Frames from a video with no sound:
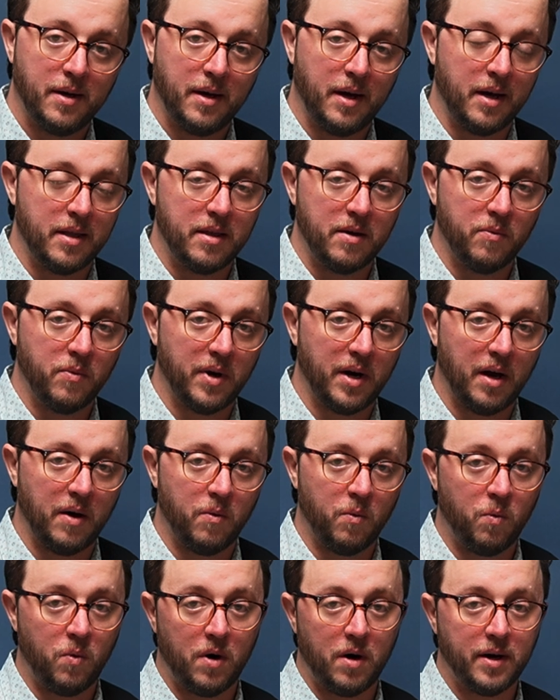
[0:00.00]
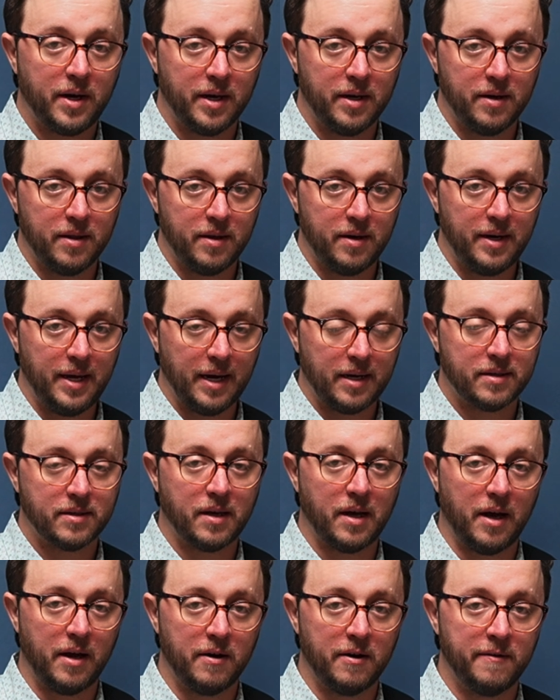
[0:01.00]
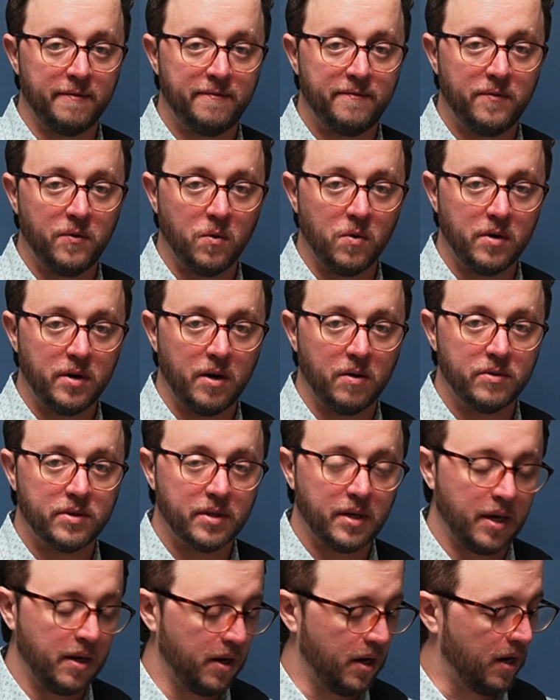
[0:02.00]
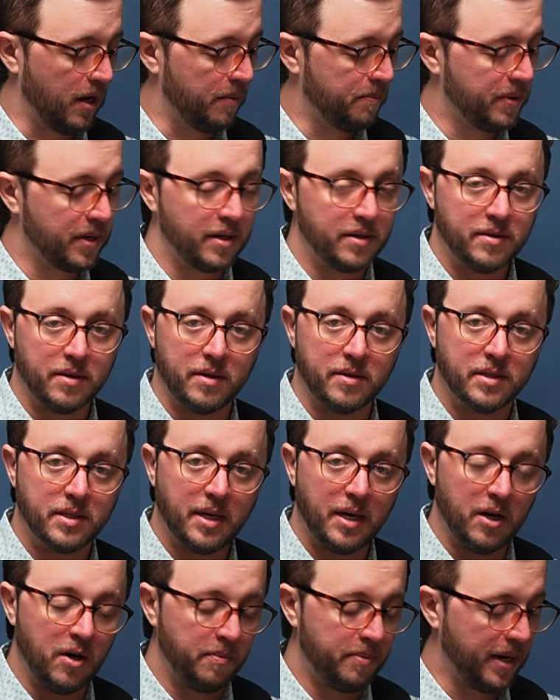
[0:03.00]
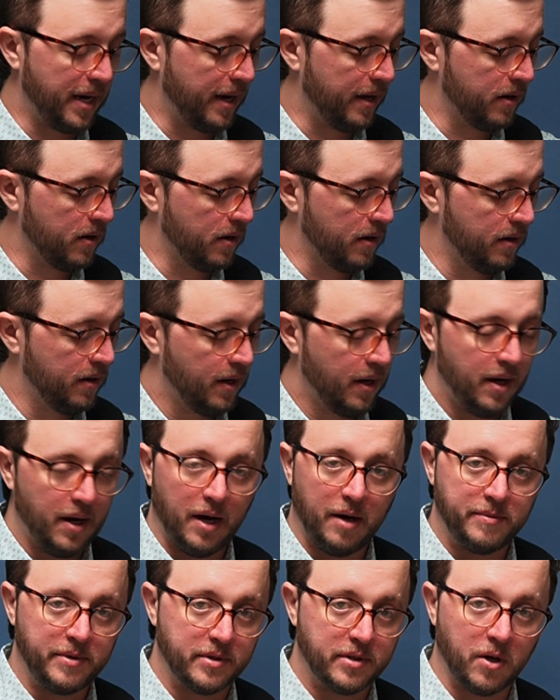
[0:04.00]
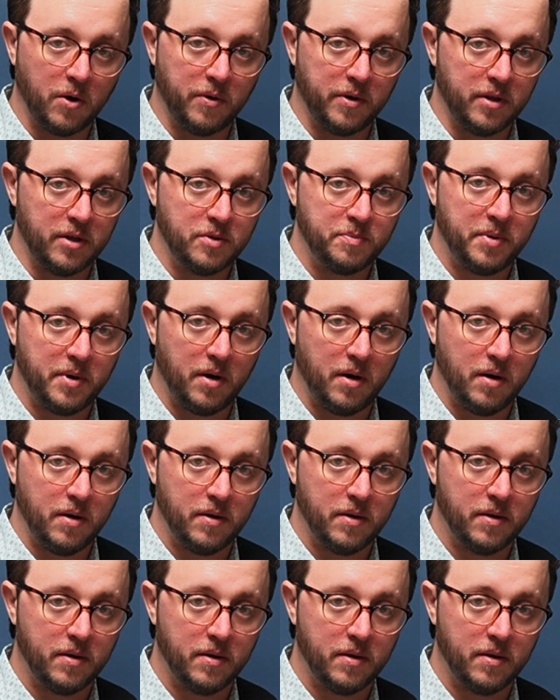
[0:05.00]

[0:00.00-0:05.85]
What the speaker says: And then when I walk into the next kind of 4-note piece of the scale pattern, I'm just going to this bar.